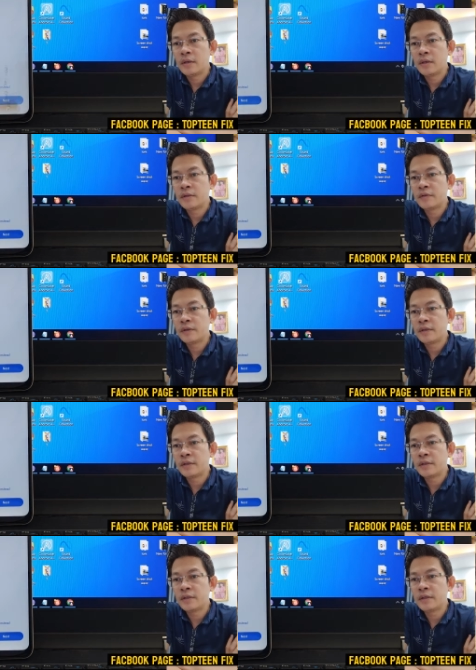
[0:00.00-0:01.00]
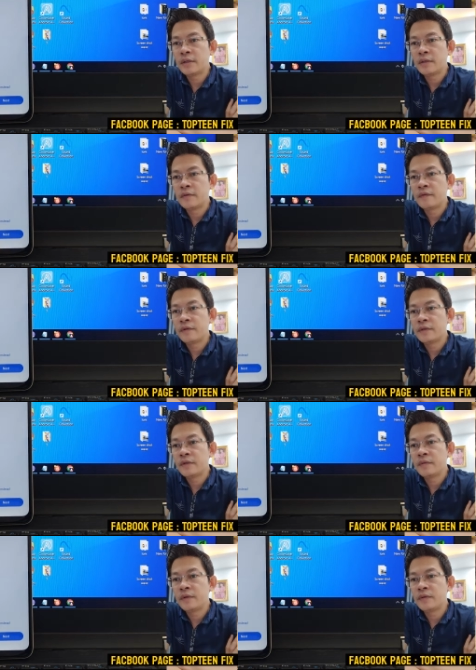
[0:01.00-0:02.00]
As you can see,
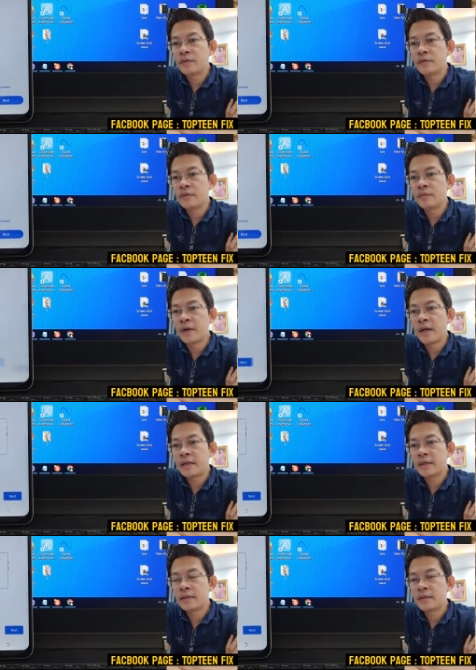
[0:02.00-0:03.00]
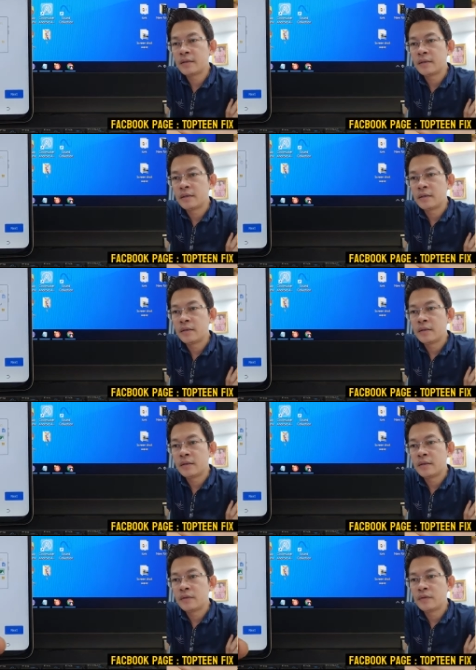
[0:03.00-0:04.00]
firstly we need to go back
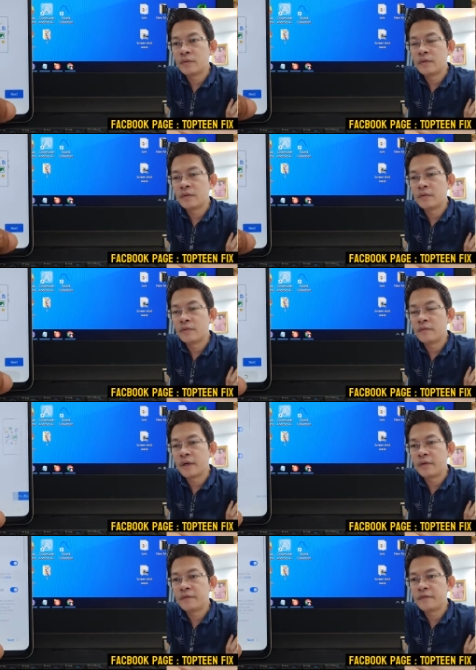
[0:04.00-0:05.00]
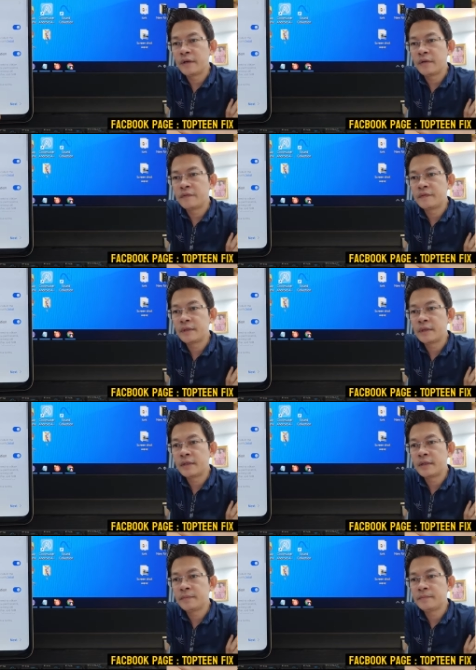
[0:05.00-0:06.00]
to the Wi-Fi
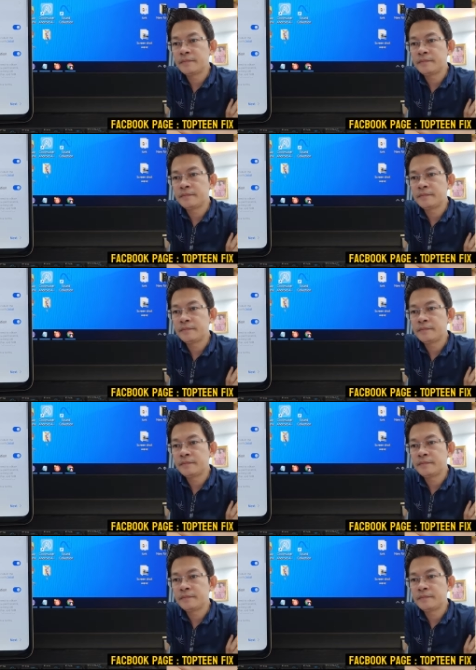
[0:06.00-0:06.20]
setting